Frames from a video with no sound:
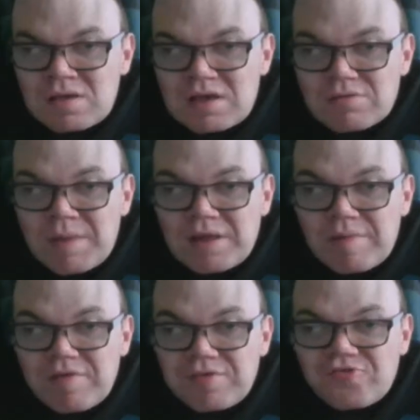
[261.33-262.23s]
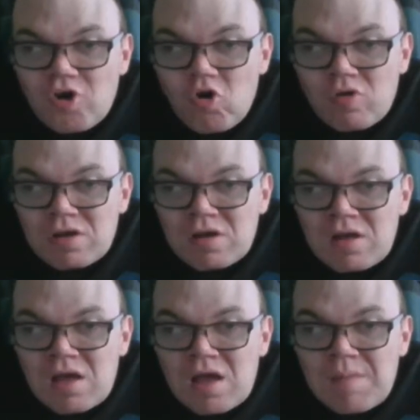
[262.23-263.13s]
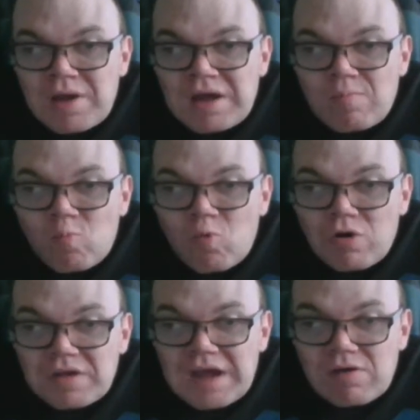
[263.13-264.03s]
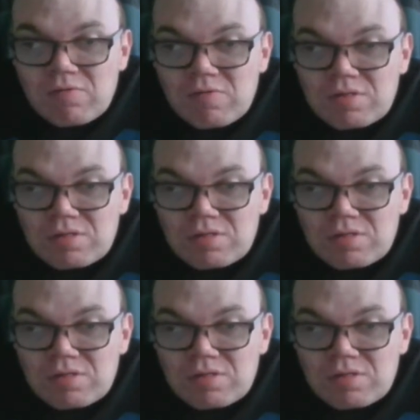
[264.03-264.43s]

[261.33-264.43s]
he just makes a bit of a joke by him working together with